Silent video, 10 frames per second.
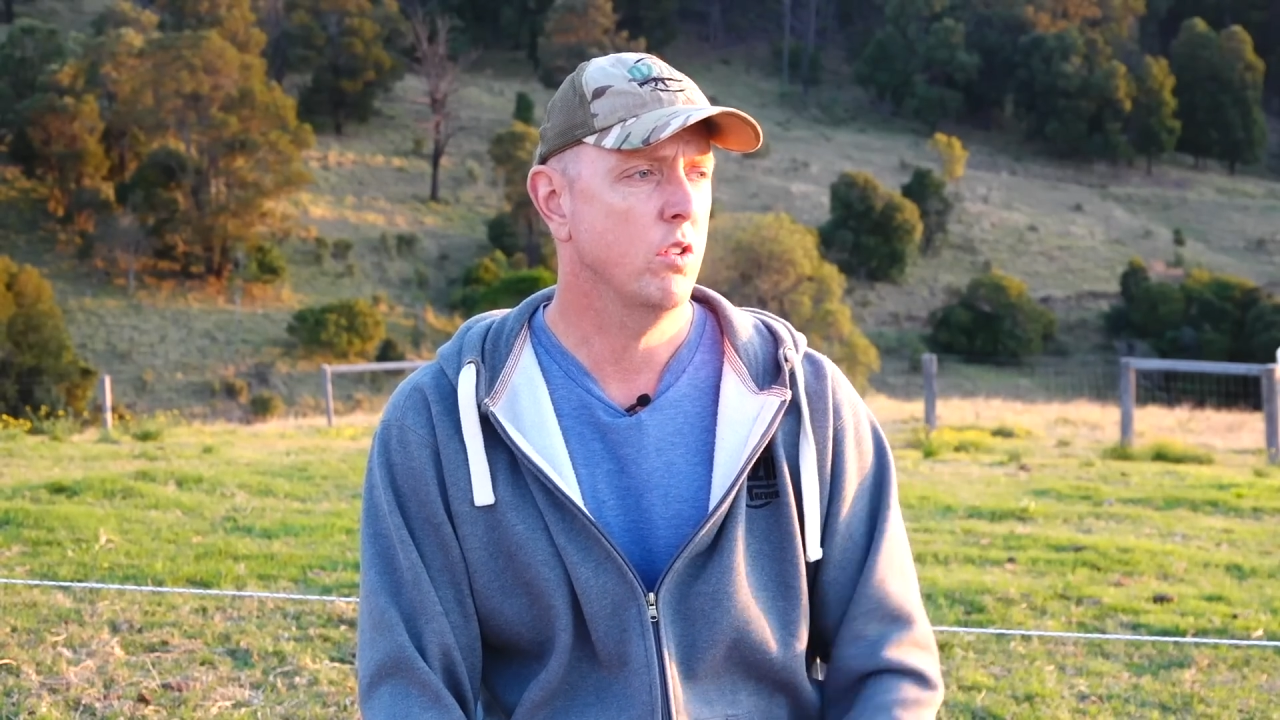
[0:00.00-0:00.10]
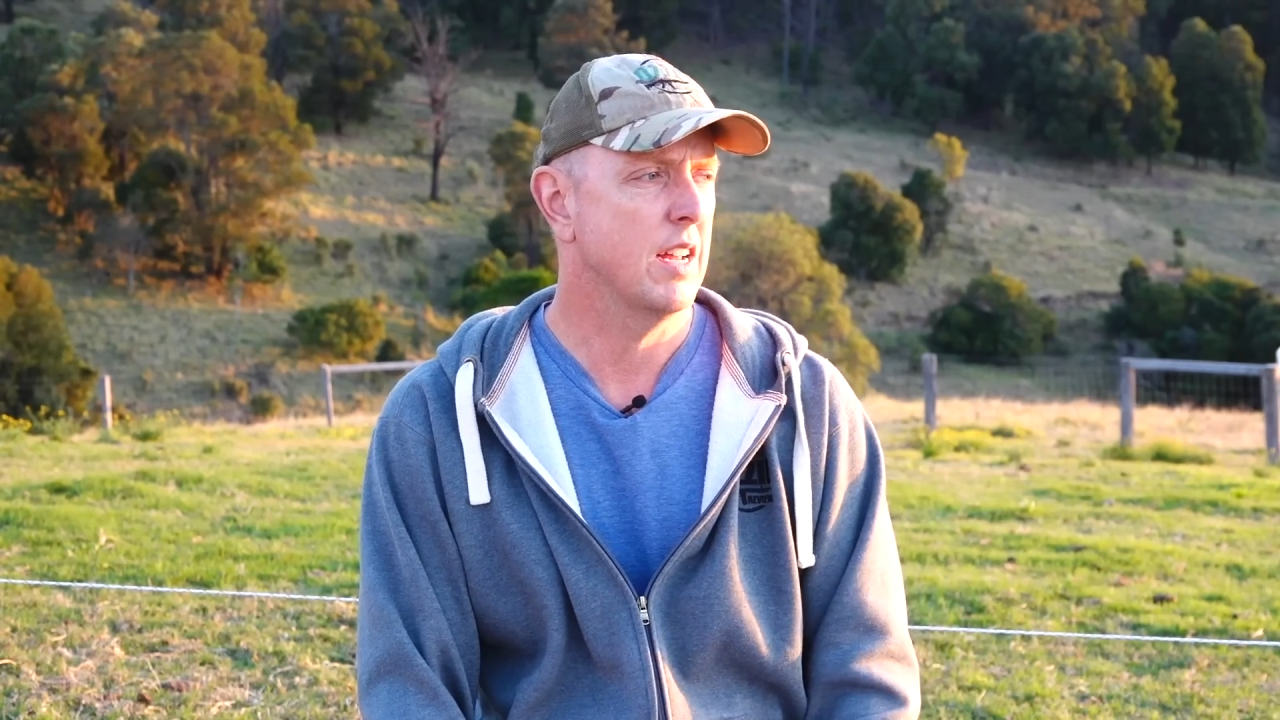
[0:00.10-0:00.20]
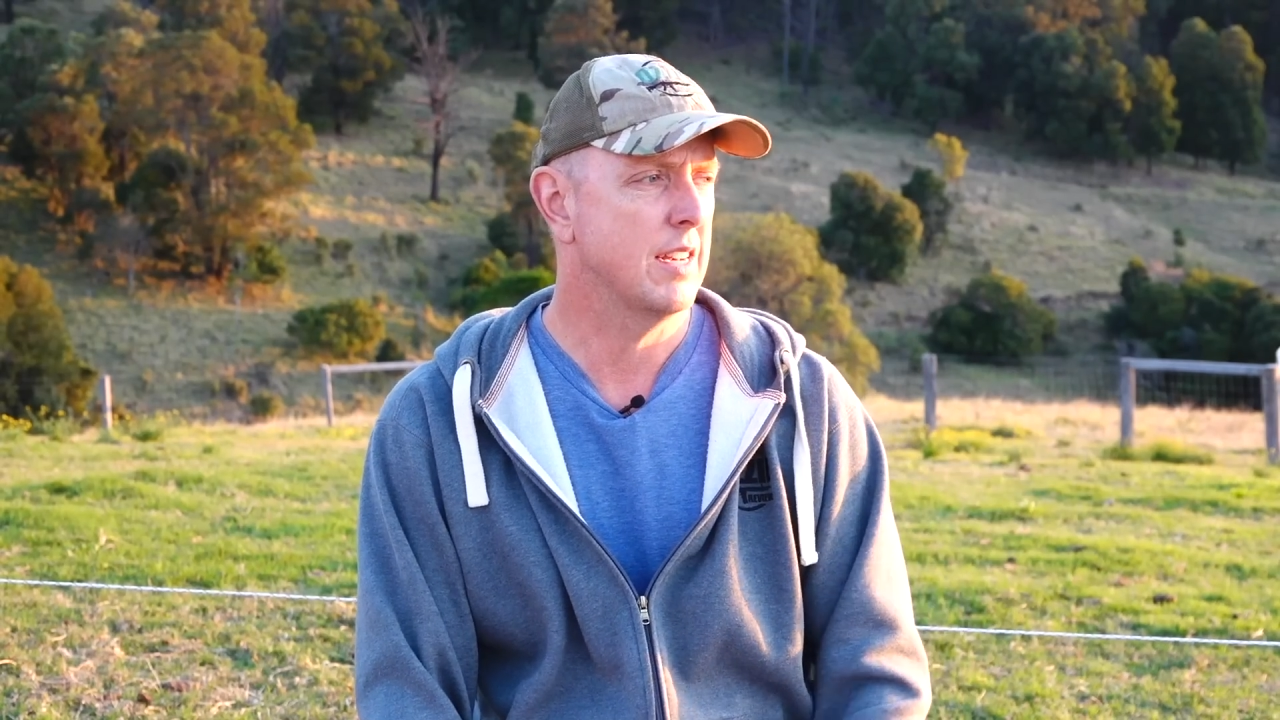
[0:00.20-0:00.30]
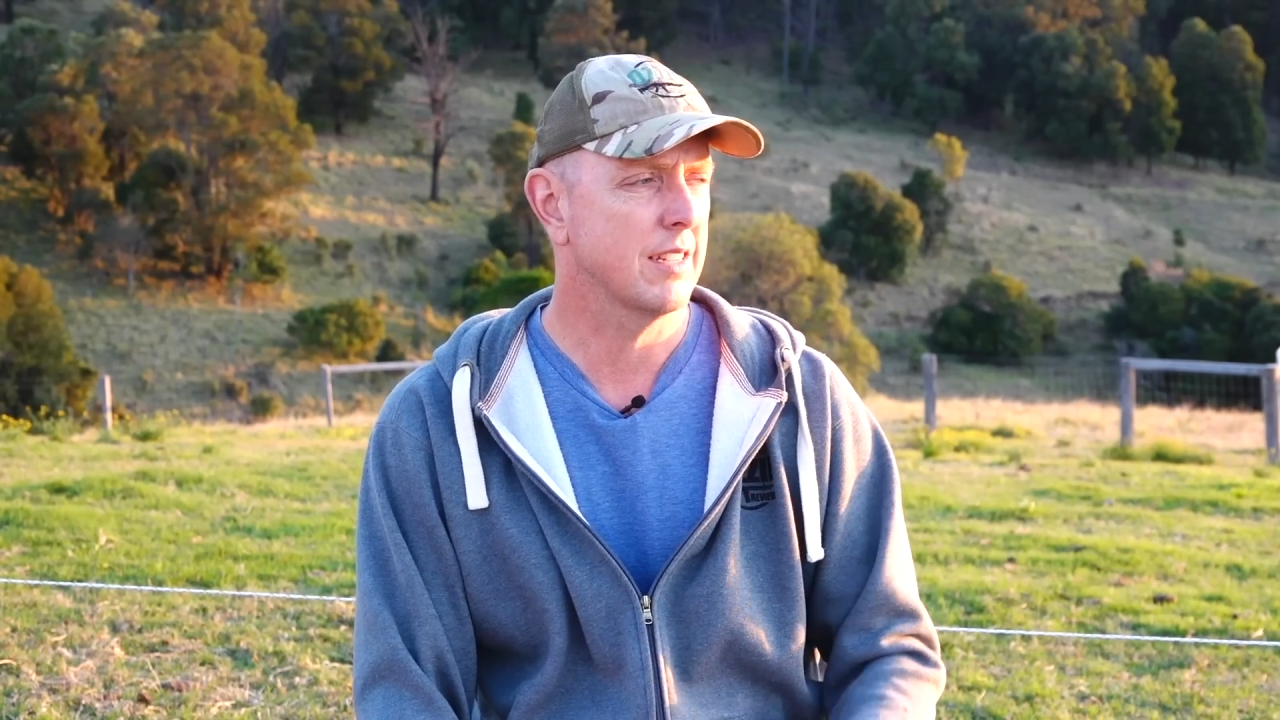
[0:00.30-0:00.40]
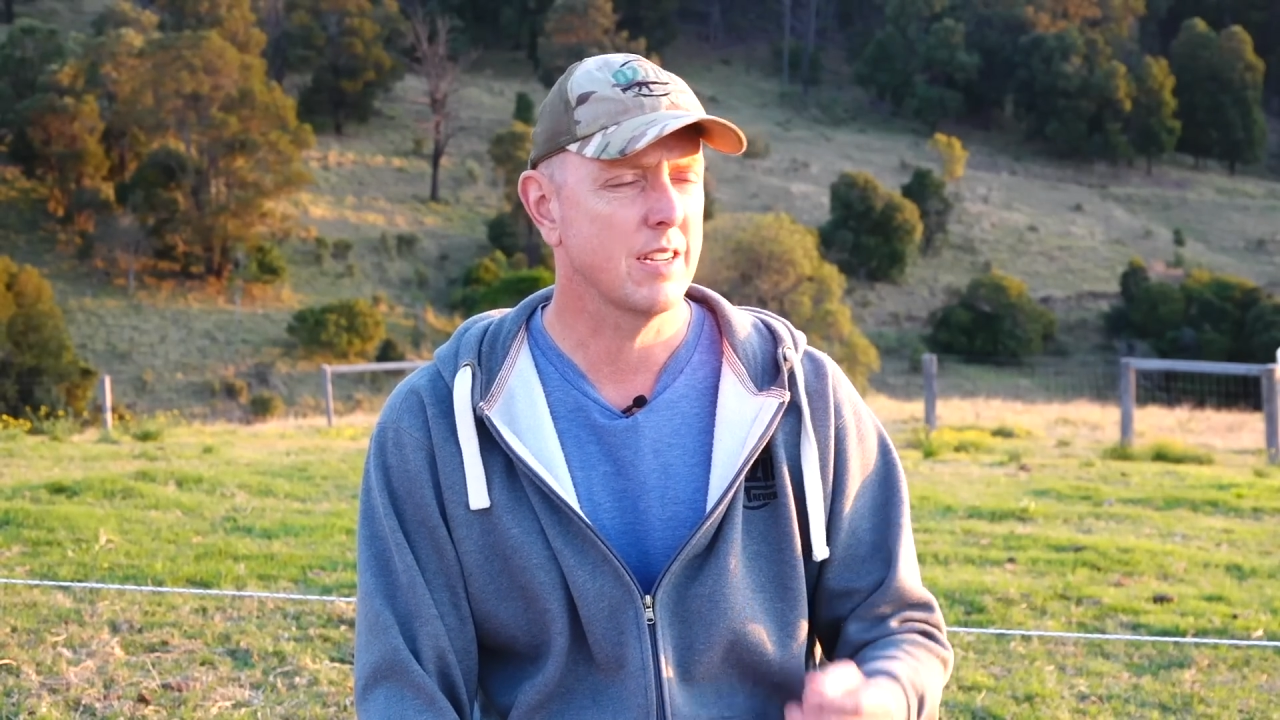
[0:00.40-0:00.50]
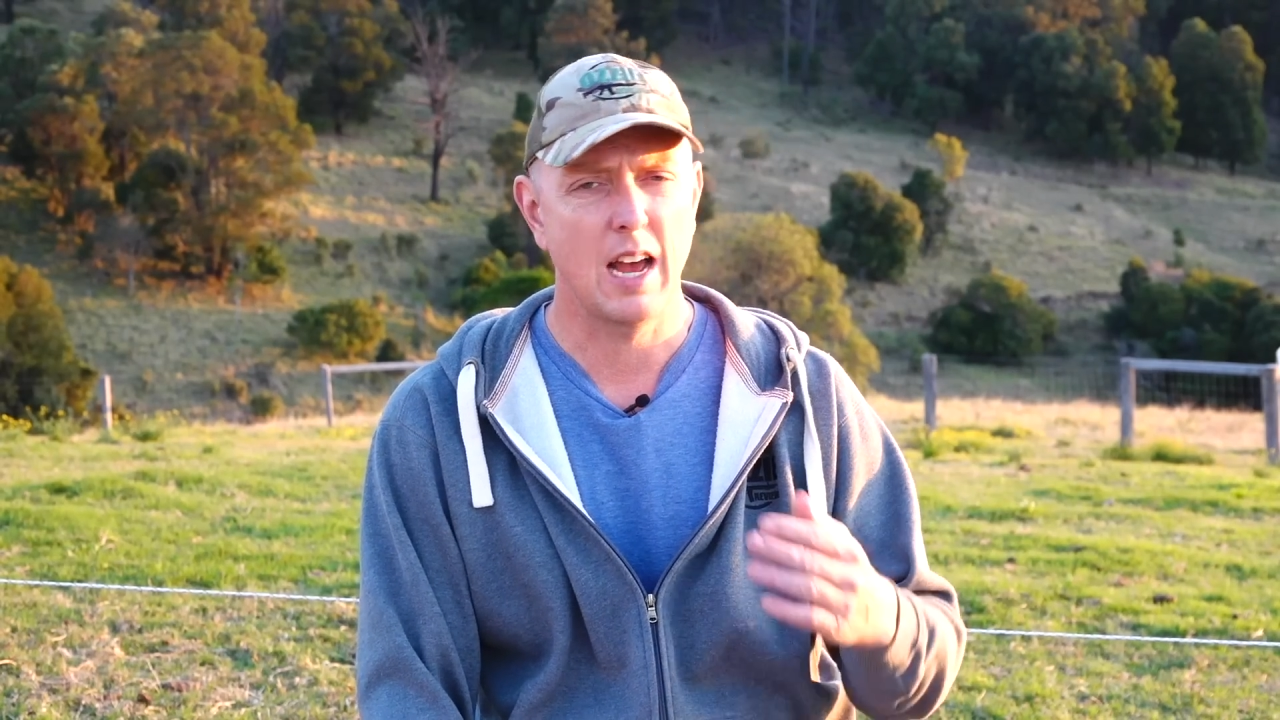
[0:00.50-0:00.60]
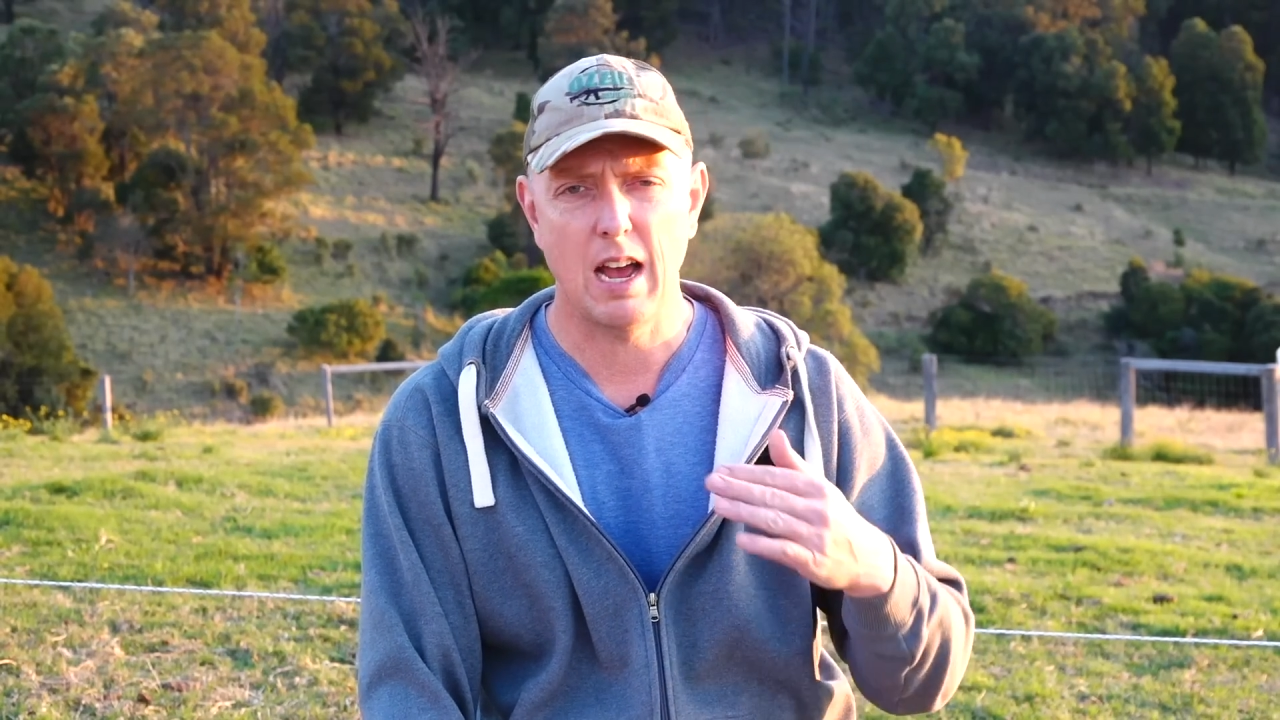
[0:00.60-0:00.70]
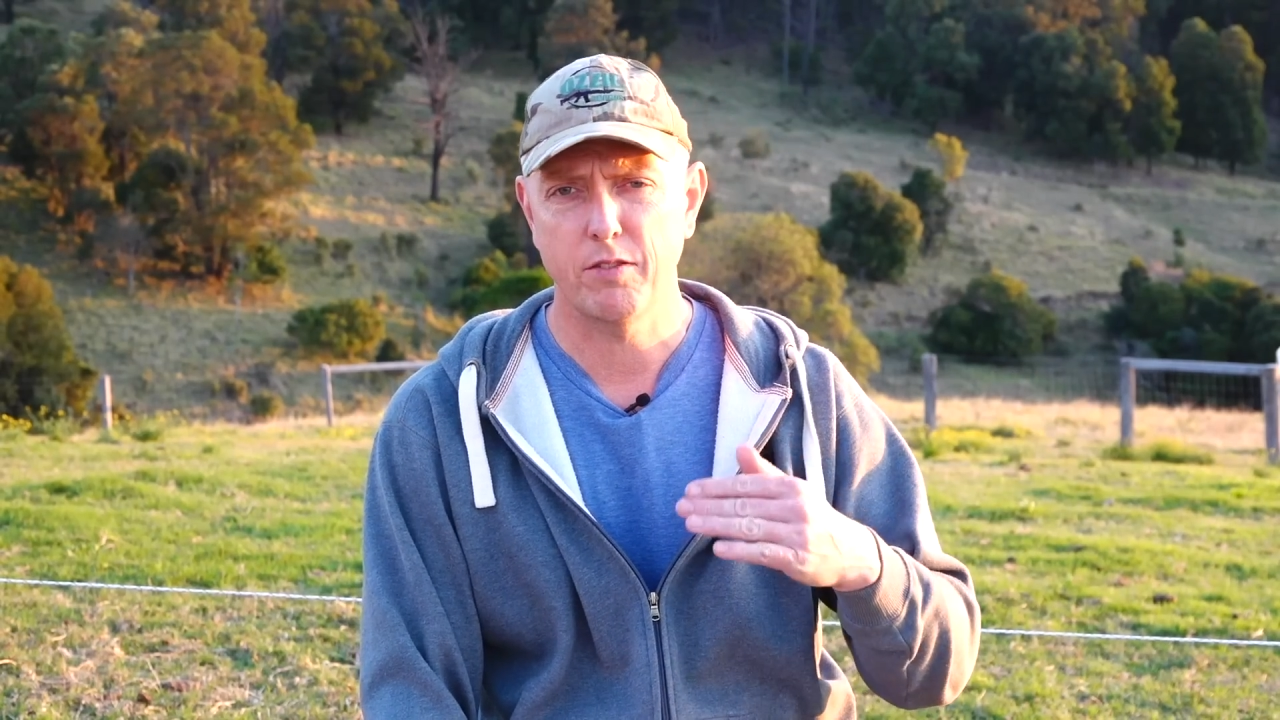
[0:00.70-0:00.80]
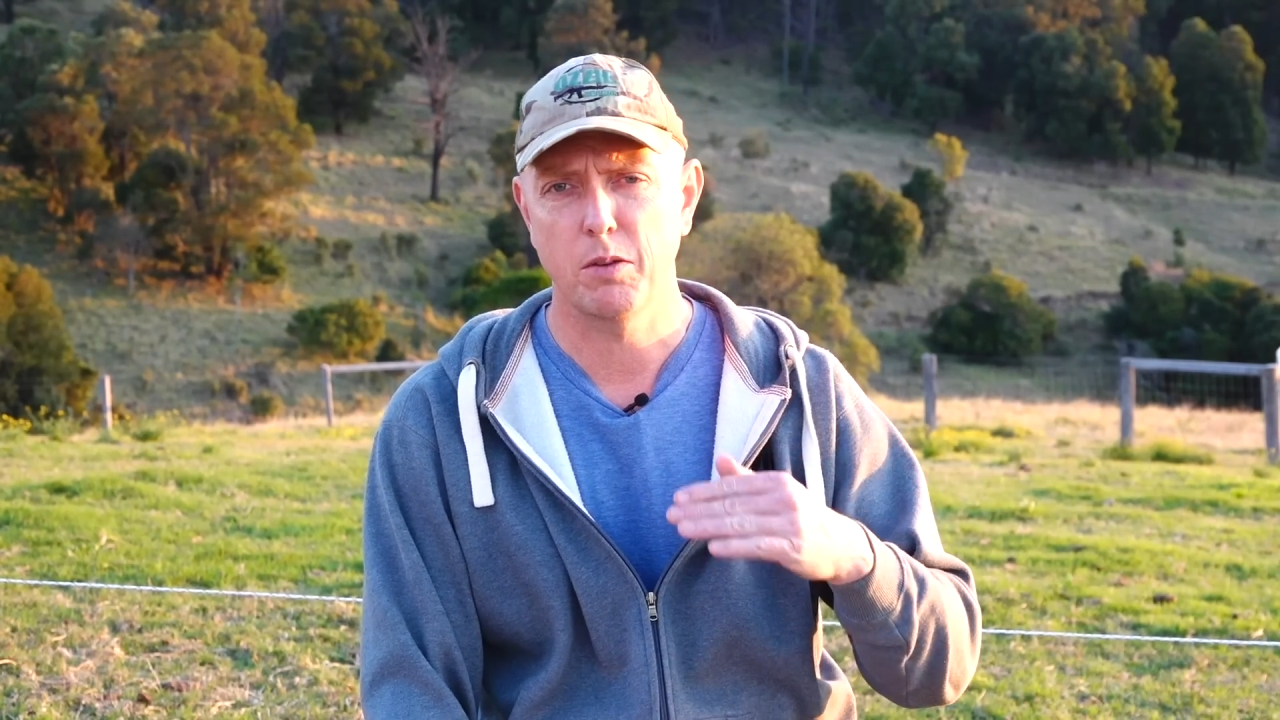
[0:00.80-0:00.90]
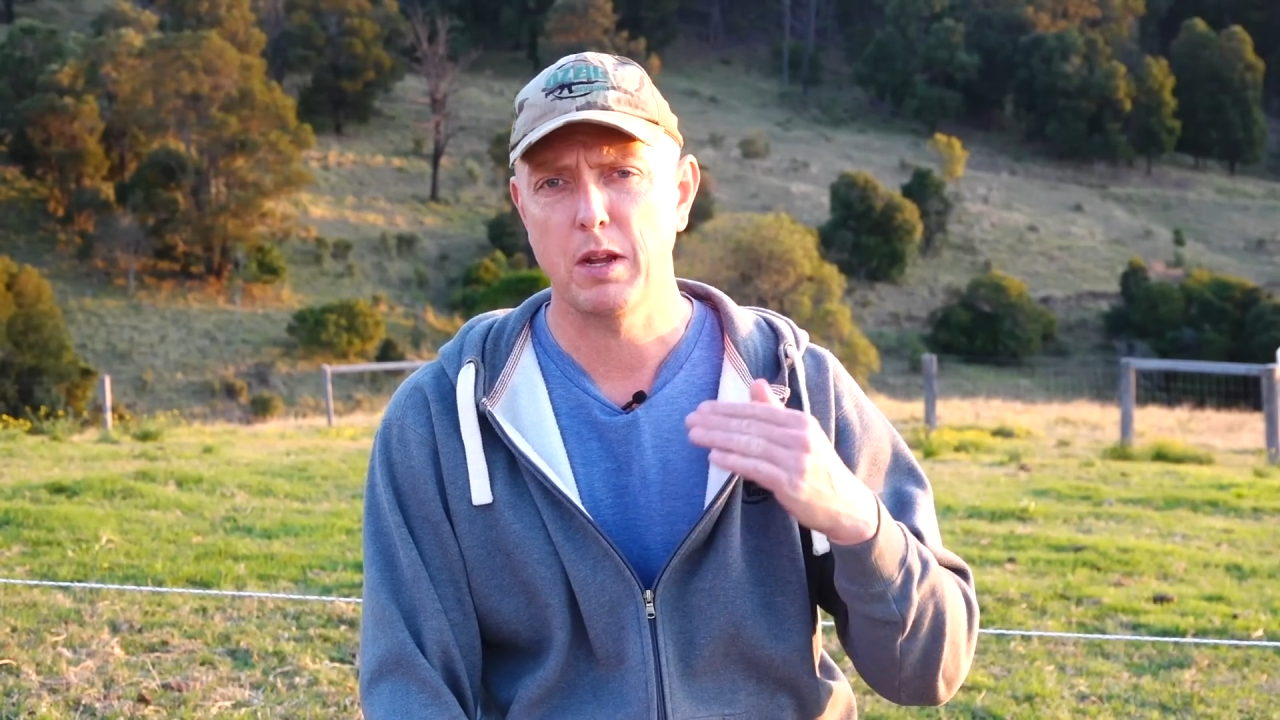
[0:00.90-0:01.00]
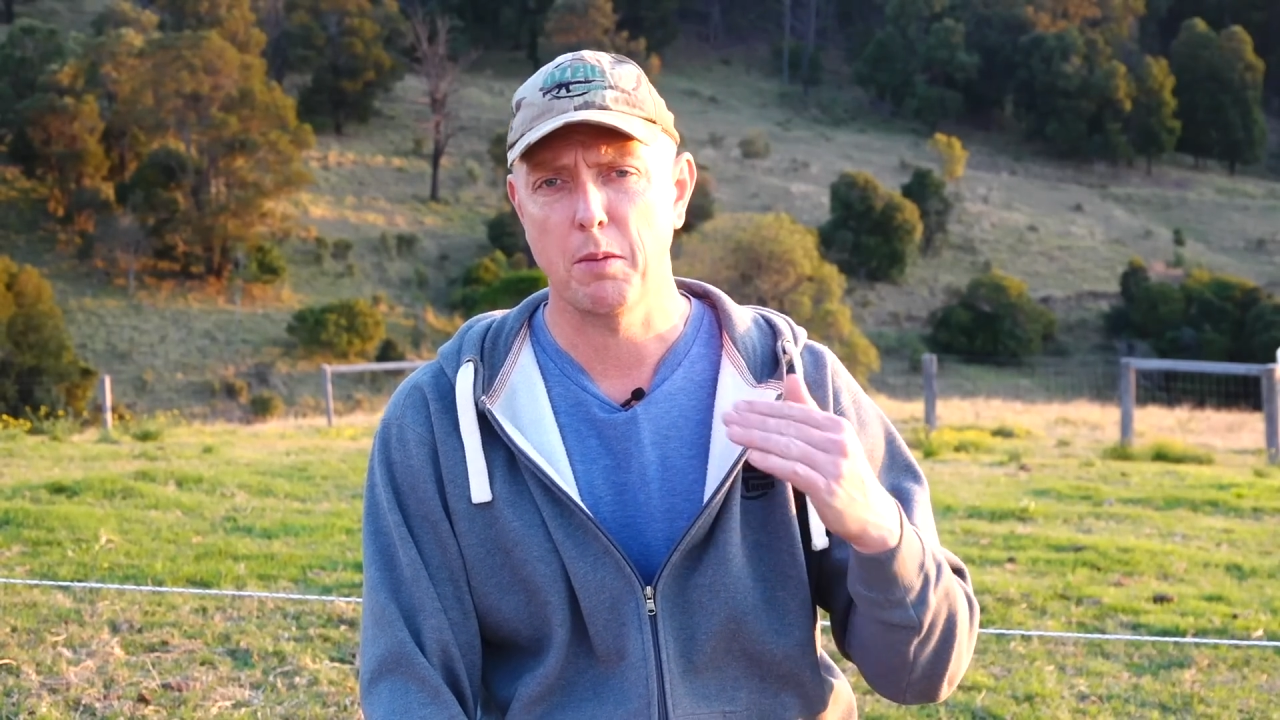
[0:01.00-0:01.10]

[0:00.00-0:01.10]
There doesn't have to be